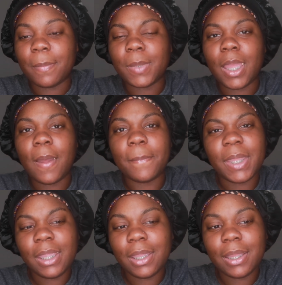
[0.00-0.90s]
i'm
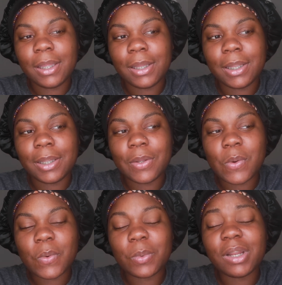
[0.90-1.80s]
coming
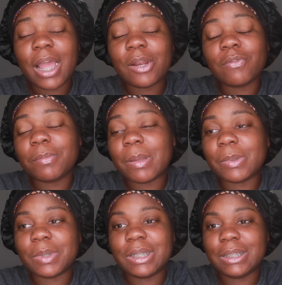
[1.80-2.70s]
what i don't
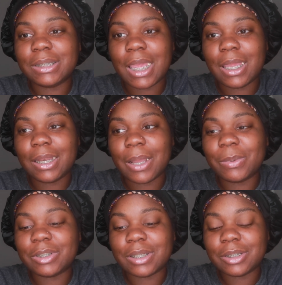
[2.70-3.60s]
remember what he said i
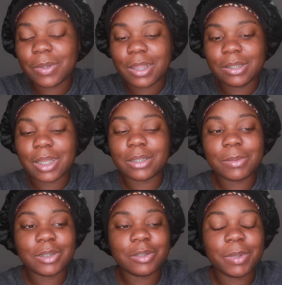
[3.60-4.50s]
wish i still had the
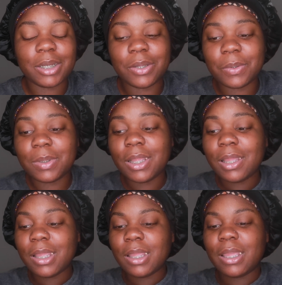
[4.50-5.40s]
text message but i don't
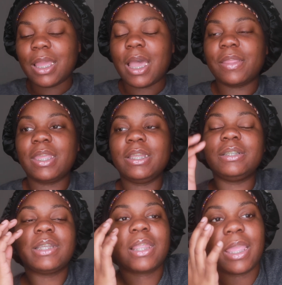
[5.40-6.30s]
i think
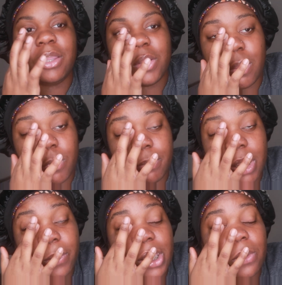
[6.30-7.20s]
he said like you know i'm on
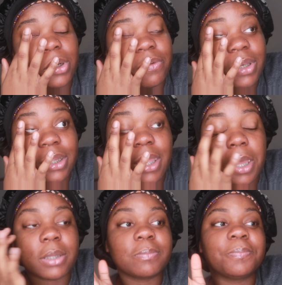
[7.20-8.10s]
my way or whatever like
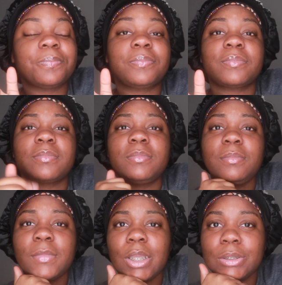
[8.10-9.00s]
that
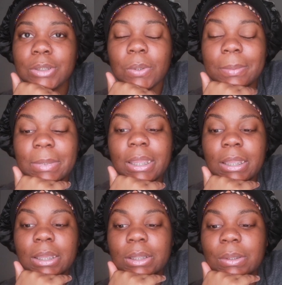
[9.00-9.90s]
so i'm
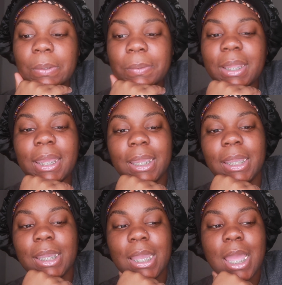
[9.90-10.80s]
like
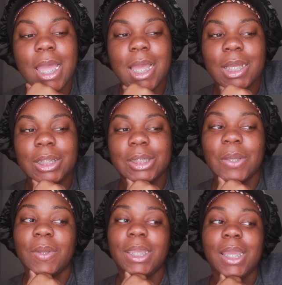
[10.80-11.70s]
okay
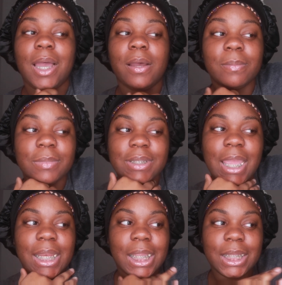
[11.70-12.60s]
so he comes
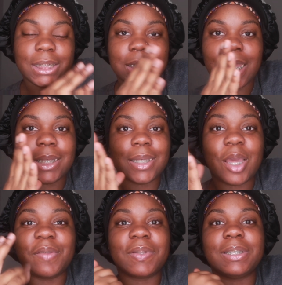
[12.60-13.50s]
and he's like
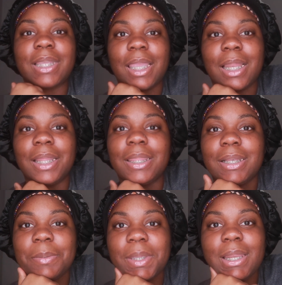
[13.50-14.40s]
not even saying
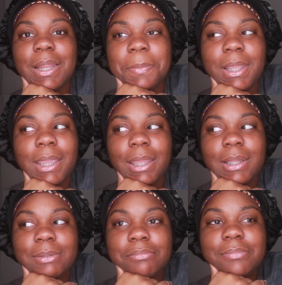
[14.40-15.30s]
anything to me and i'm like